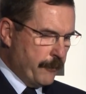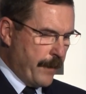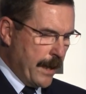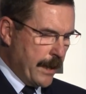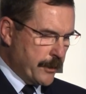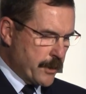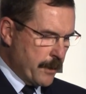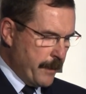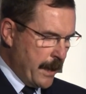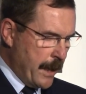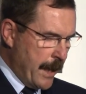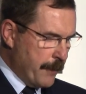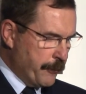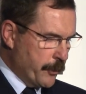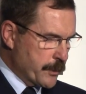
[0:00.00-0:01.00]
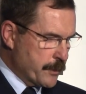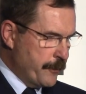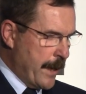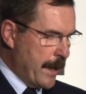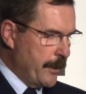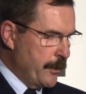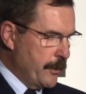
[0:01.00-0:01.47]
failure to meet Air Force
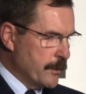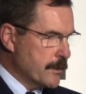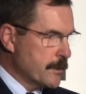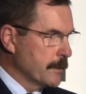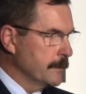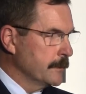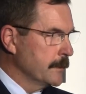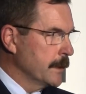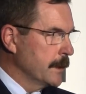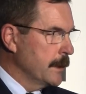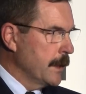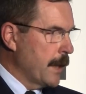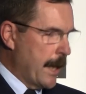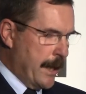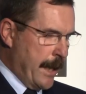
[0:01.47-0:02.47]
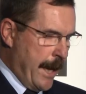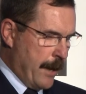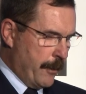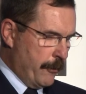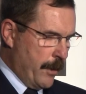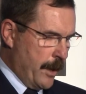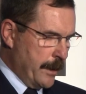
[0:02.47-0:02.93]
values, and
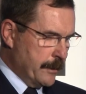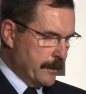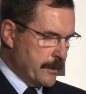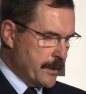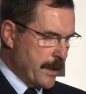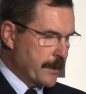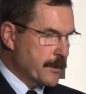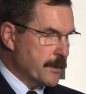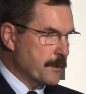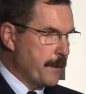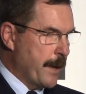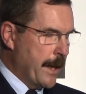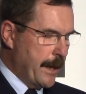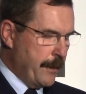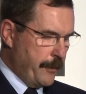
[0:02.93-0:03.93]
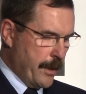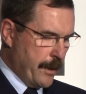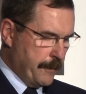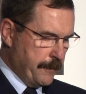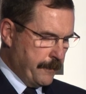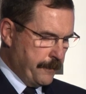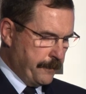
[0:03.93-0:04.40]
outright sexist behaviour.